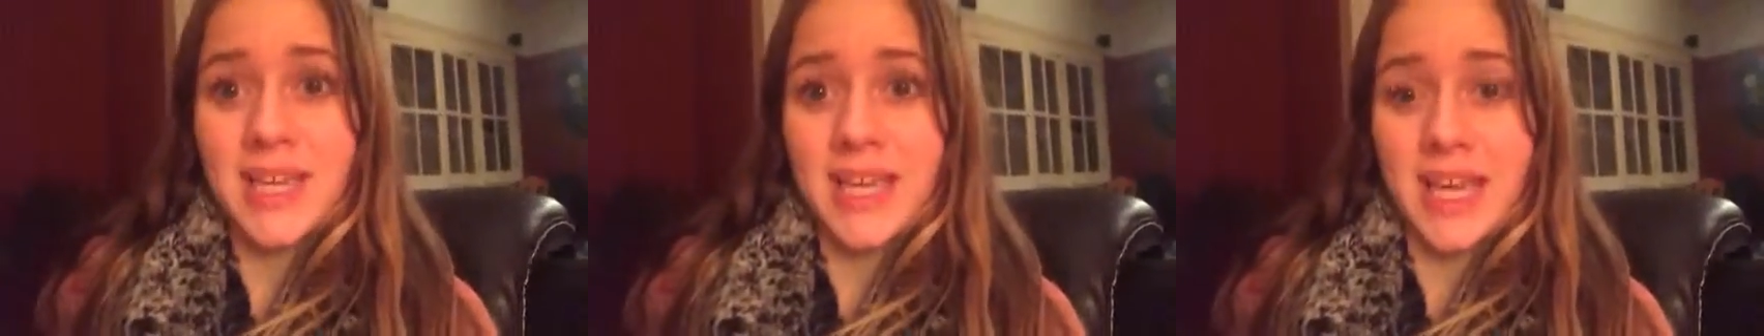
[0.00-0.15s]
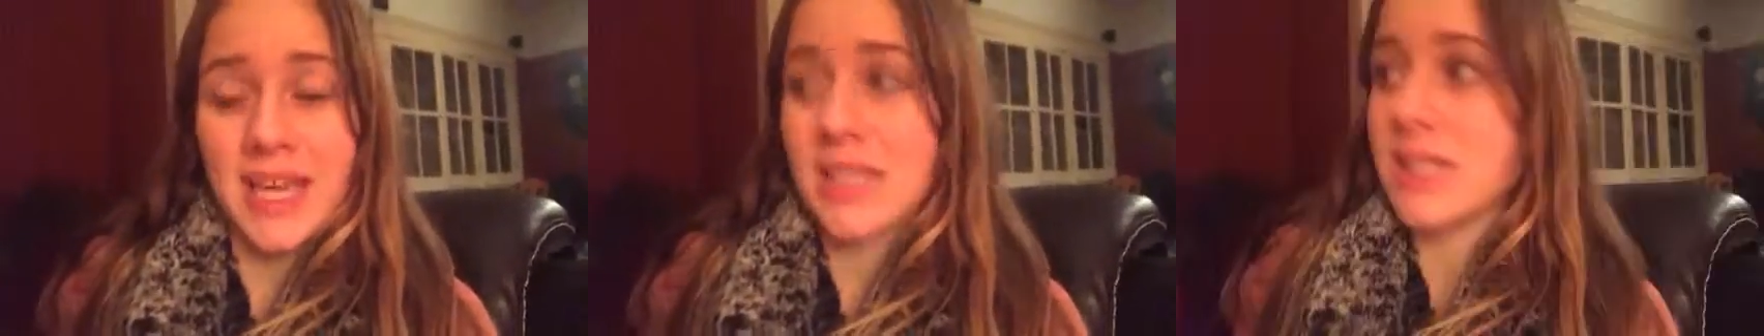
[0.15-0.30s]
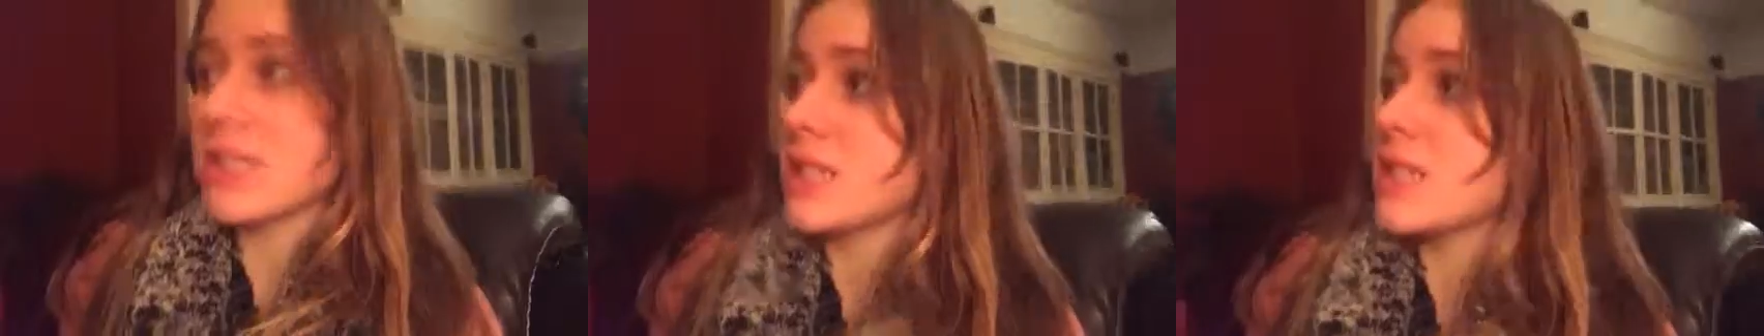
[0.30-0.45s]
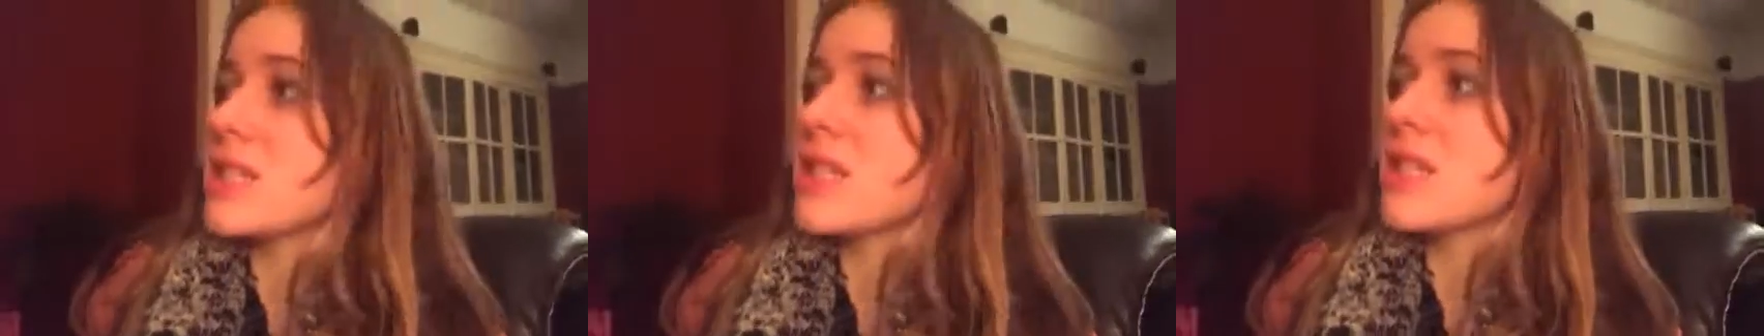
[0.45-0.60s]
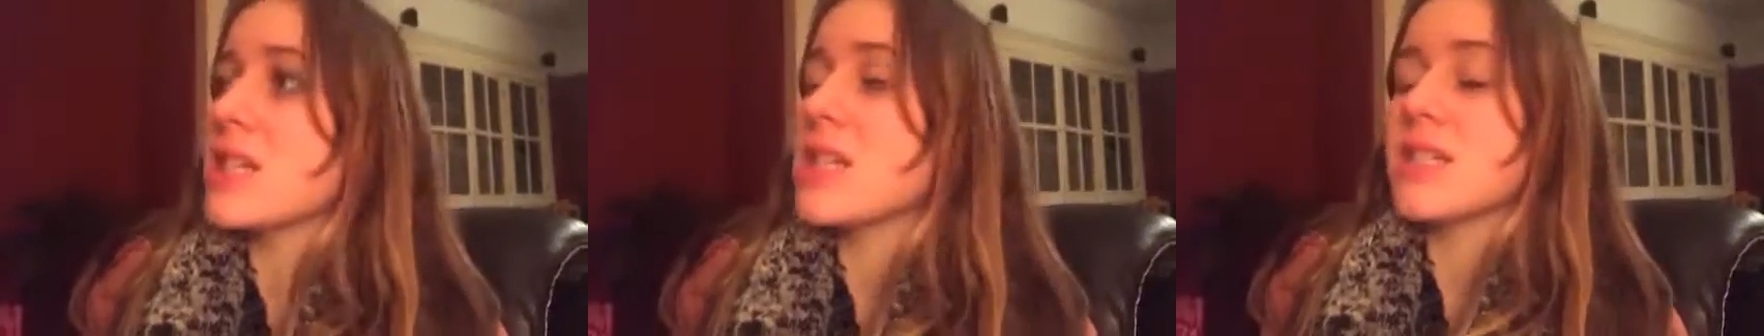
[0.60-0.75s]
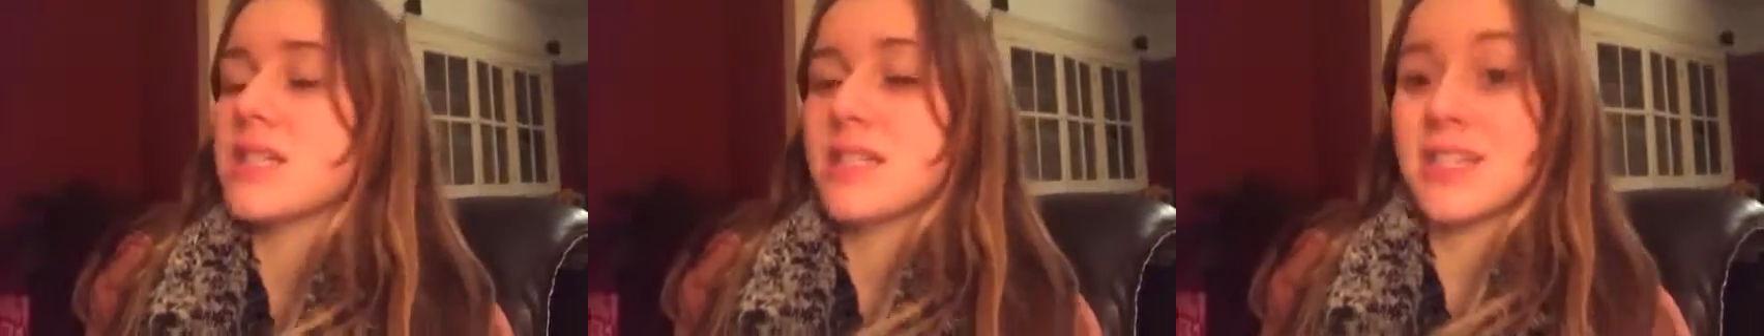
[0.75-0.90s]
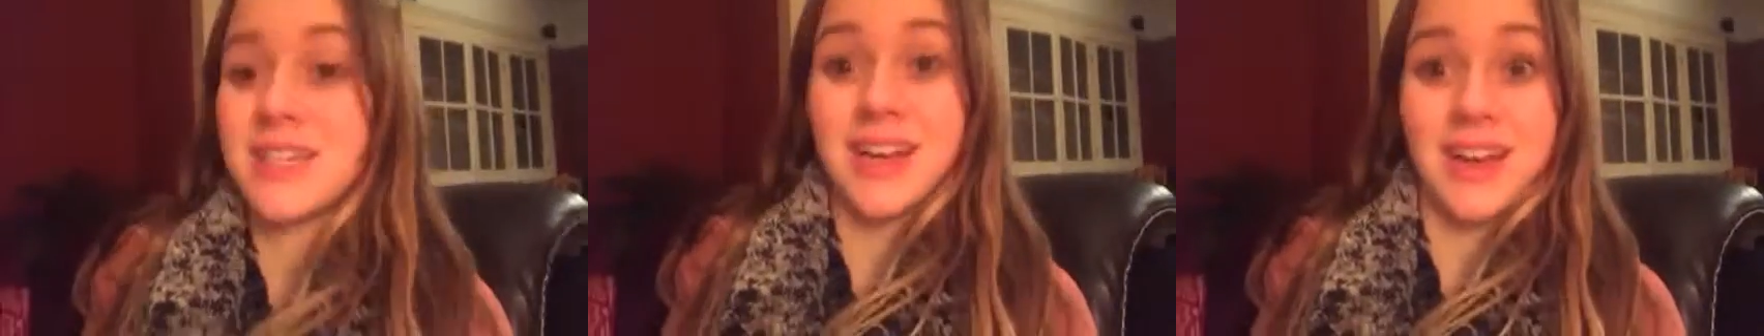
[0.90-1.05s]
against
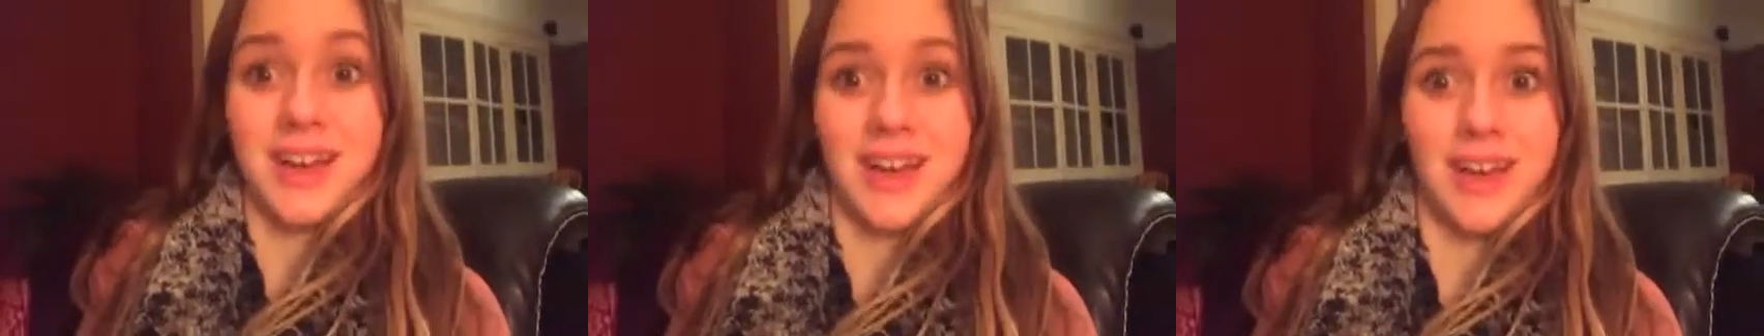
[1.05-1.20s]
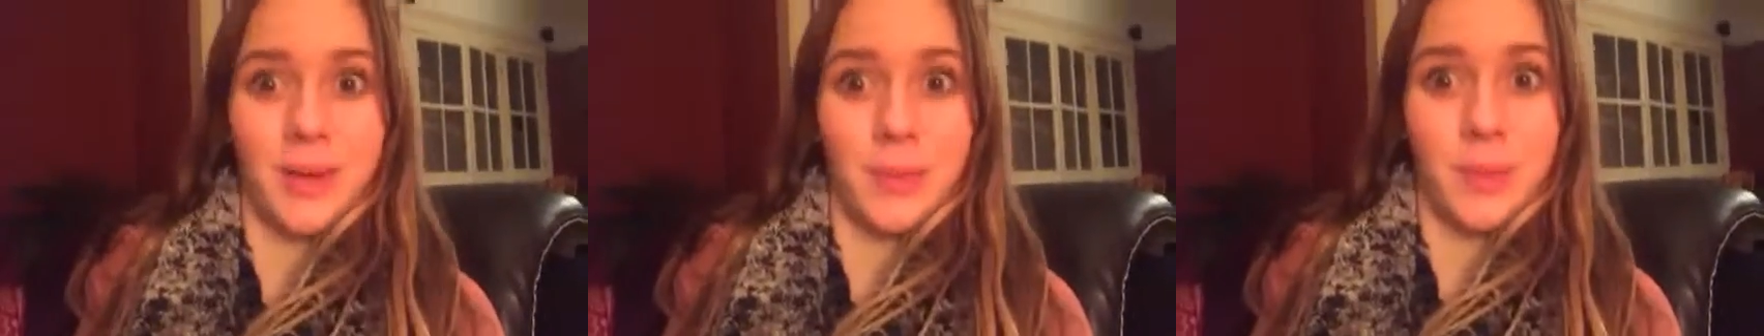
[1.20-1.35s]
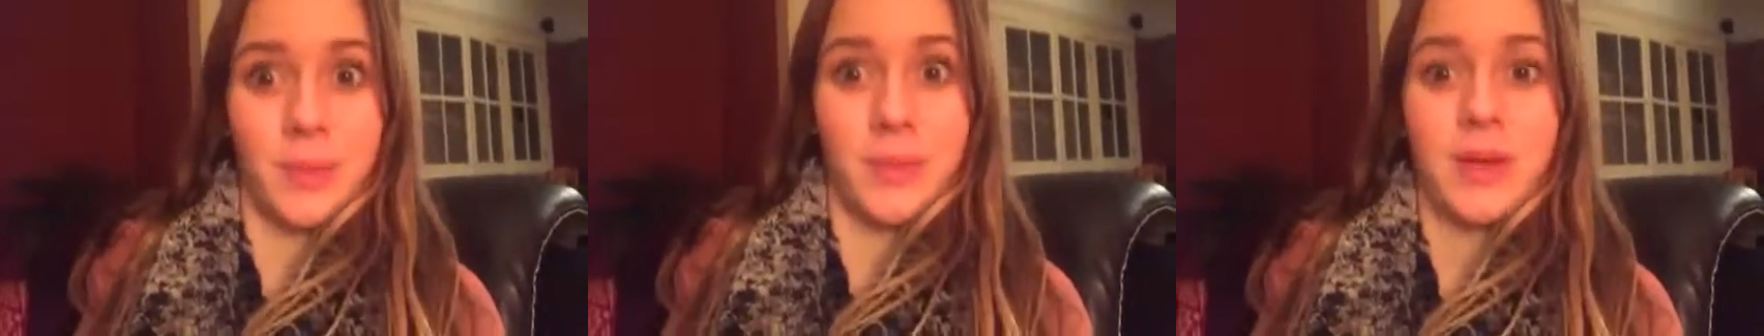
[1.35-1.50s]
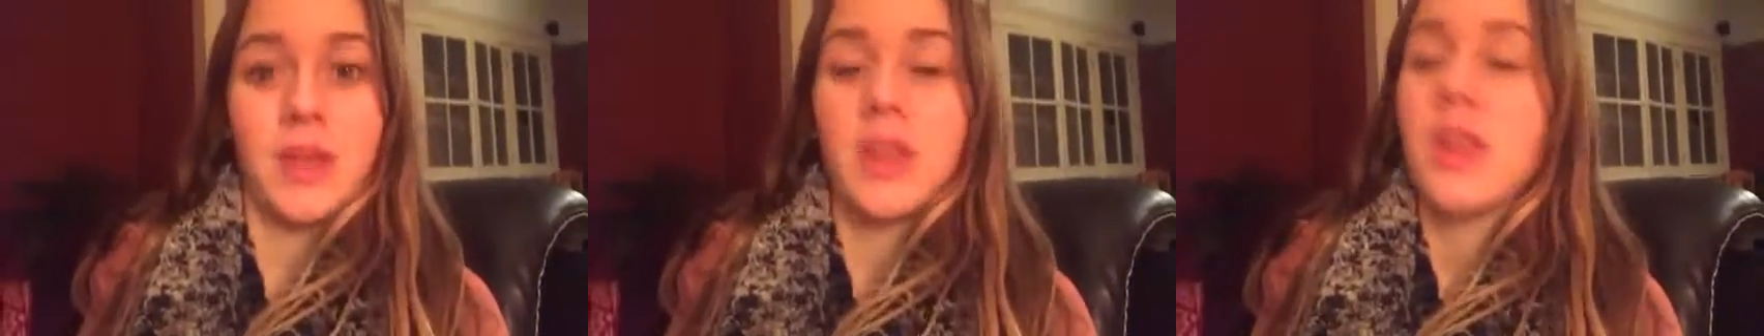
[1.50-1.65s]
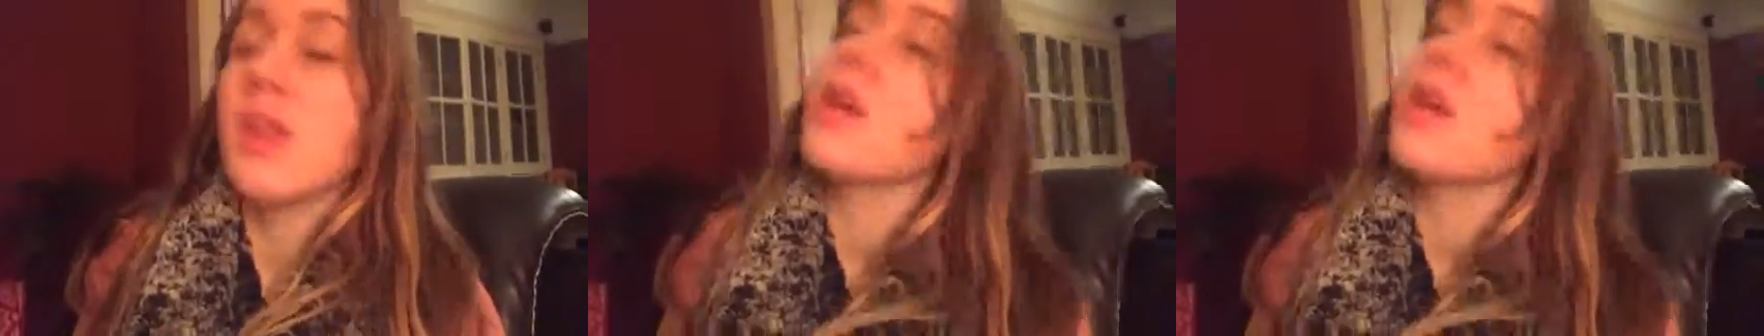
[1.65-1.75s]
time